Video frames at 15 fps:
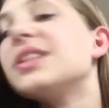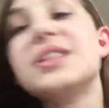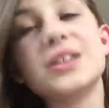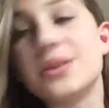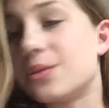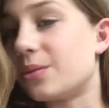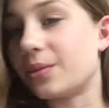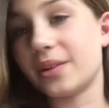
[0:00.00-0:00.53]

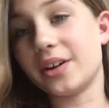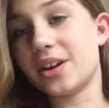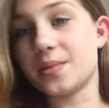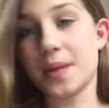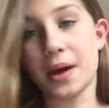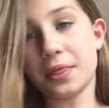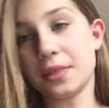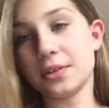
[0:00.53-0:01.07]
Don't worry
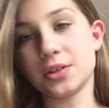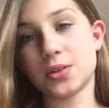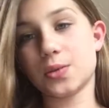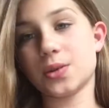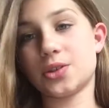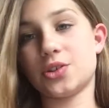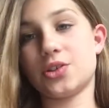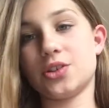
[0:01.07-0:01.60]
about those
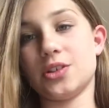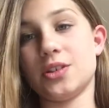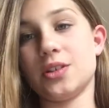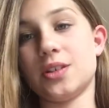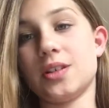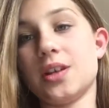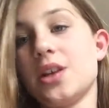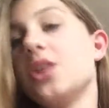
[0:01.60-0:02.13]

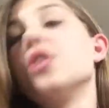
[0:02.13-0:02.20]
questions.